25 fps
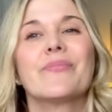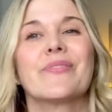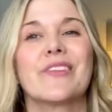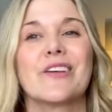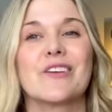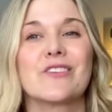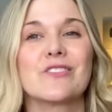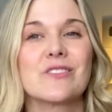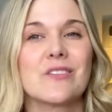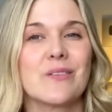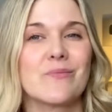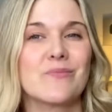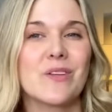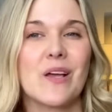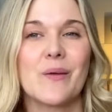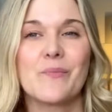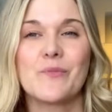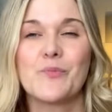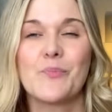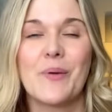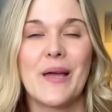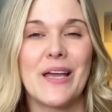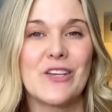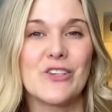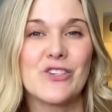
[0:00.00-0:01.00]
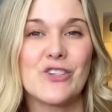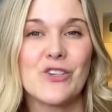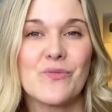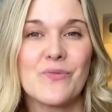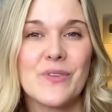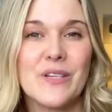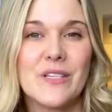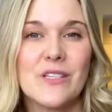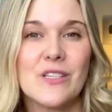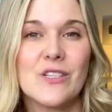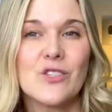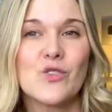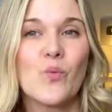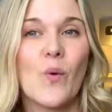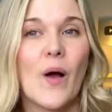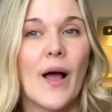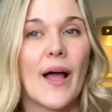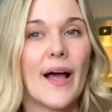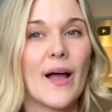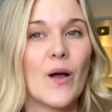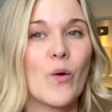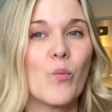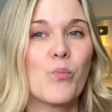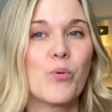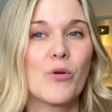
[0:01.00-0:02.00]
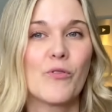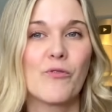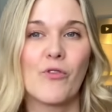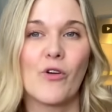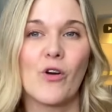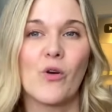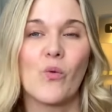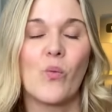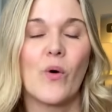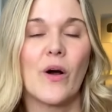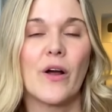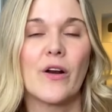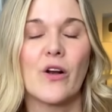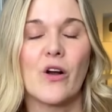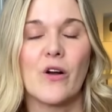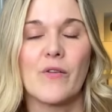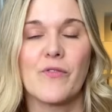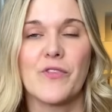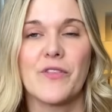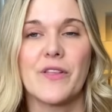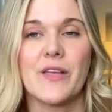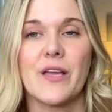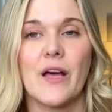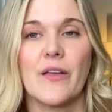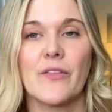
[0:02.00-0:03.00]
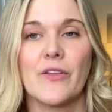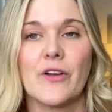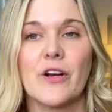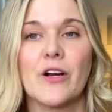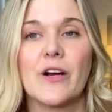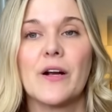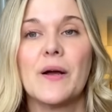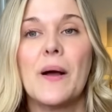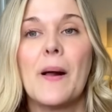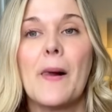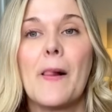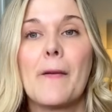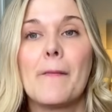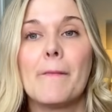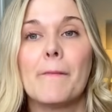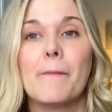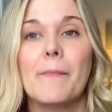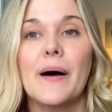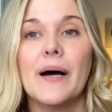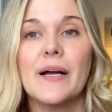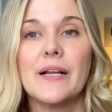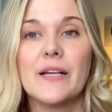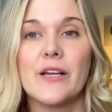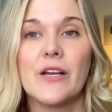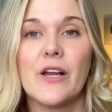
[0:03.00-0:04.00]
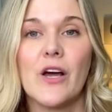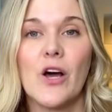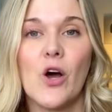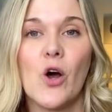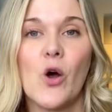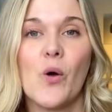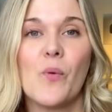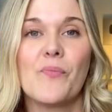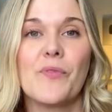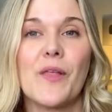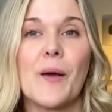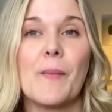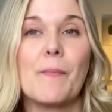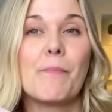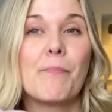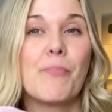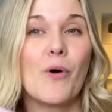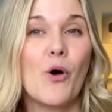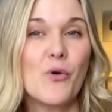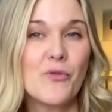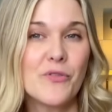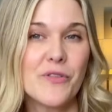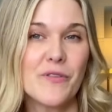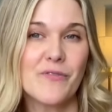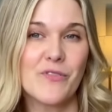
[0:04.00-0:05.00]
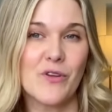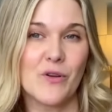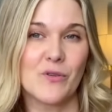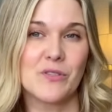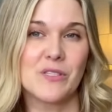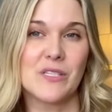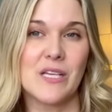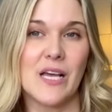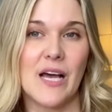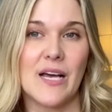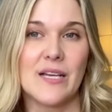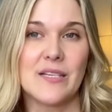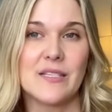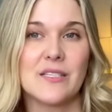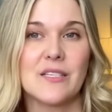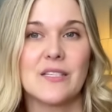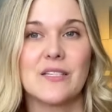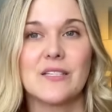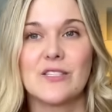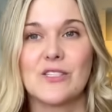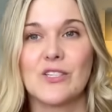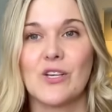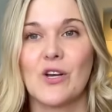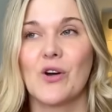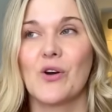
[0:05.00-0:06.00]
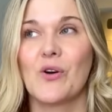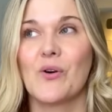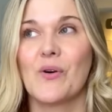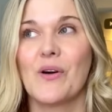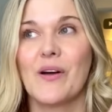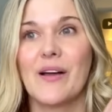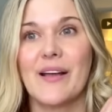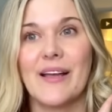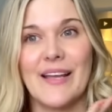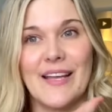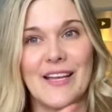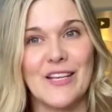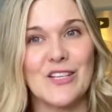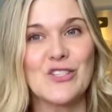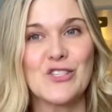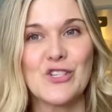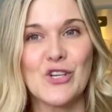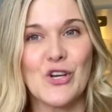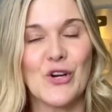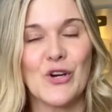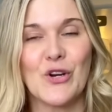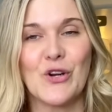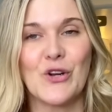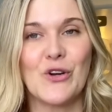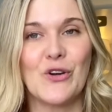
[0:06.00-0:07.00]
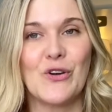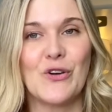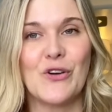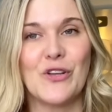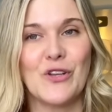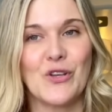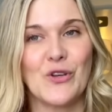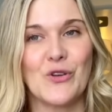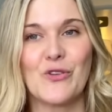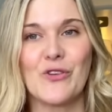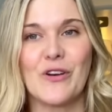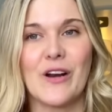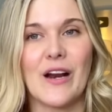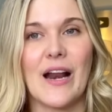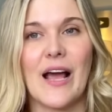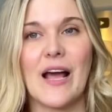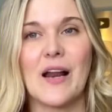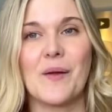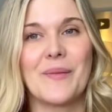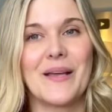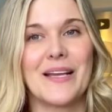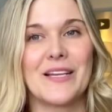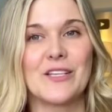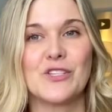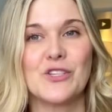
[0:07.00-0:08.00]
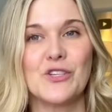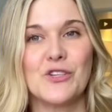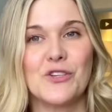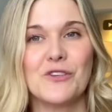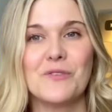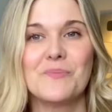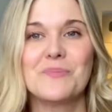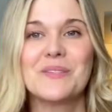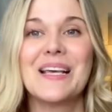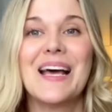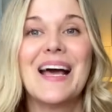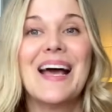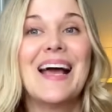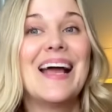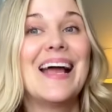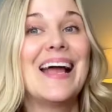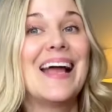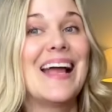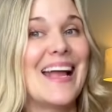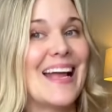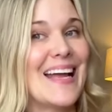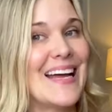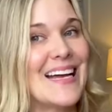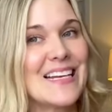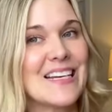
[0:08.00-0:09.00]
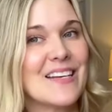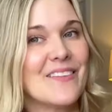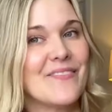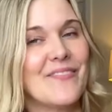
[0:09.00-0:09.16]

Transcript: There's sometimes patient reasons why I prefer one over the other, but know that both of those tests, so internal uterine anatomy and tubes and a